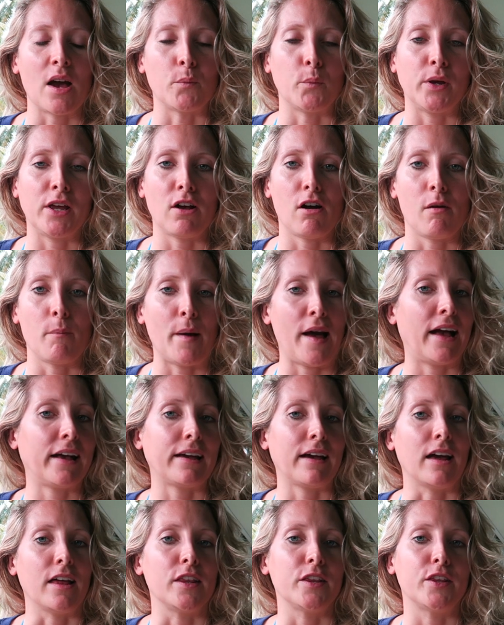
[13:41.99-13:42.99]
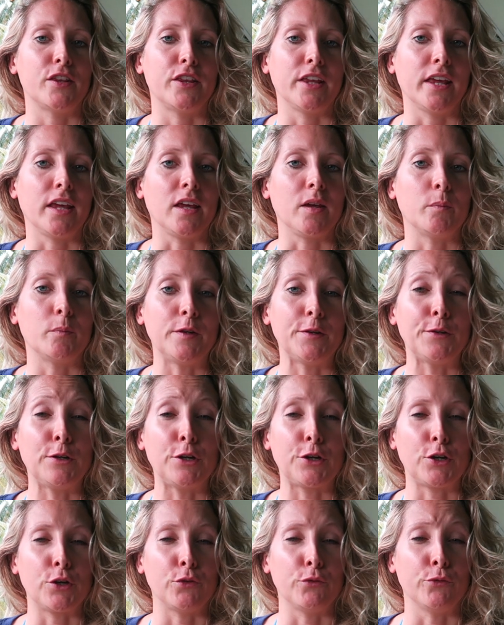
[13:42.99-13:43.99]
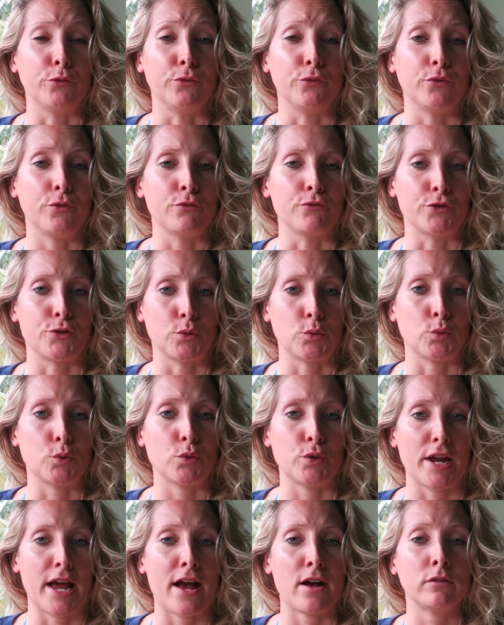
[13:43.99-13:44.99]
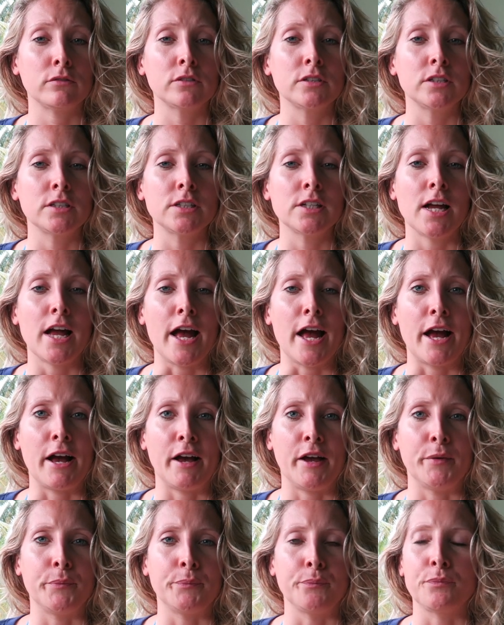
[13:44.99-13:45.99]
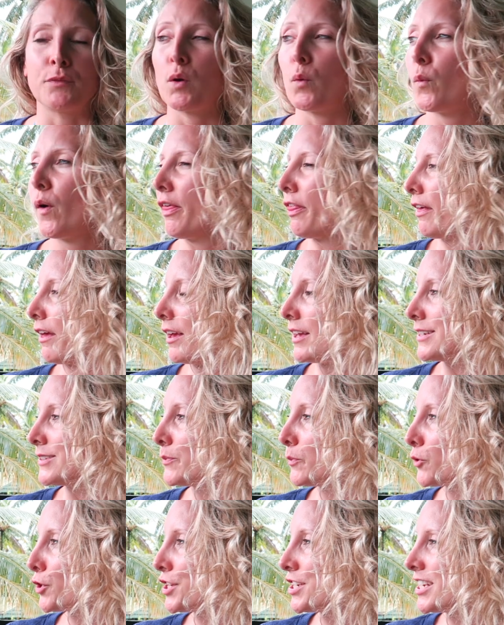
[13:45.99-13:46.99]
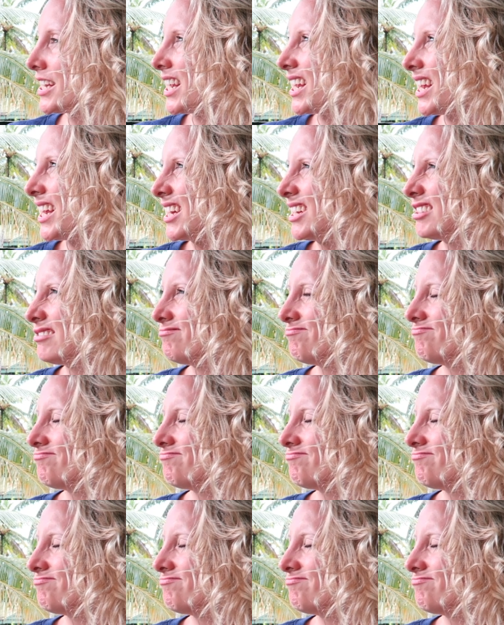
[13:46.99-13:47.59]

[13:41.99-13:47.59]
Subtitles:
we are back at the Blue Lagoon Resort now. Weather is pretty